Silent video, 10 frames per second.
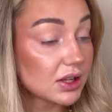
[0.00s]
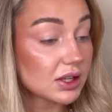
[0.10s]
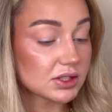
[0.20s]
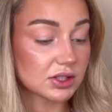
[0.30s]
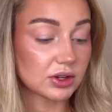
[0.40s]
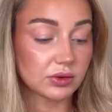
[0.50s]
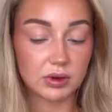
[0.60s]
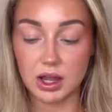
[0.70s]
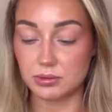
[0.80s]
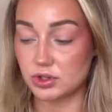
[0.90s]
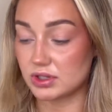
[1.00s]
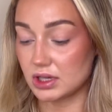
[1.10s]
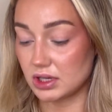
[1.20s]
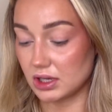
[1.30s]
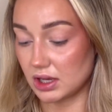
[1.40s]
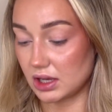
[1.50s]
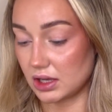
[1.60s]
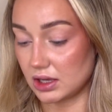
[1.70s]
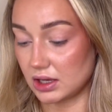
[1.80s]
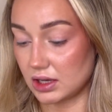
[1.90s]
So I'm using
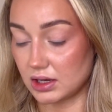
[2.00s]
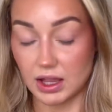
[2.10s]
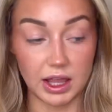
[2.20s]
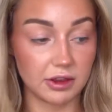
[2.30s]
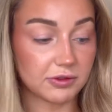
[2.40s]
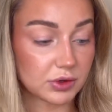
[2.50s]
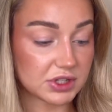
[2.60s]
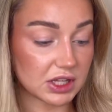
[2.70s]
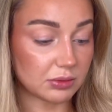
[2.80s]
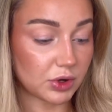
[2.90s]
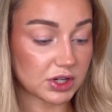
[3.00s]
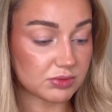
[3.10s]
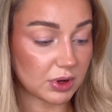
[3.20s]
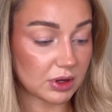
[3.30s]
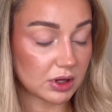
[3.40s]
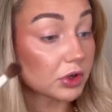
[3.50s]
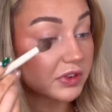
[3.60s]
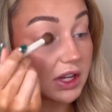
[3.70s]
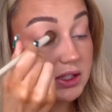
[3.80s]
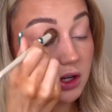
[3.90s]
an A14 brush by
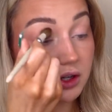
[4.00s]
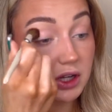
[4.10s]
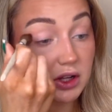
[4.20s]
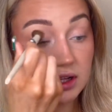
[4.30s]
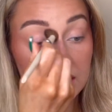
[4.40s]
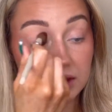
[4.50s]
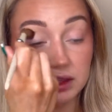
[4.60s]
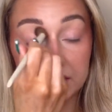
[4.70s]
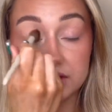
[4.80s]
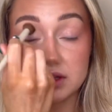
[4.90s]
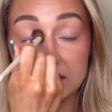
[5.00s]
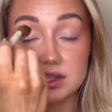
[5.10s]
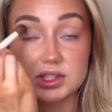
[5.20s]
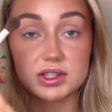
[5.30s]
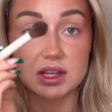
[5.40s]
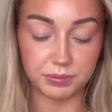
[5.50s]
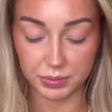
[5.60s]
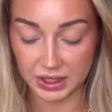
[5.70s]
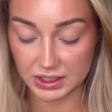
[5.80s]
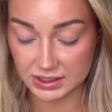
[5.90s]
Morphe X Ariel. It literally is just a
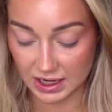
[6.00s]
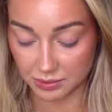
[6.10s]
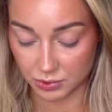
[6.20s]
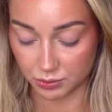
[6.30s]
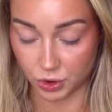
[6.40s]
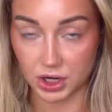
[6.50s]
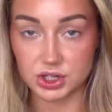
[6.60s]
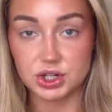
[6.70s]
big tapered brush,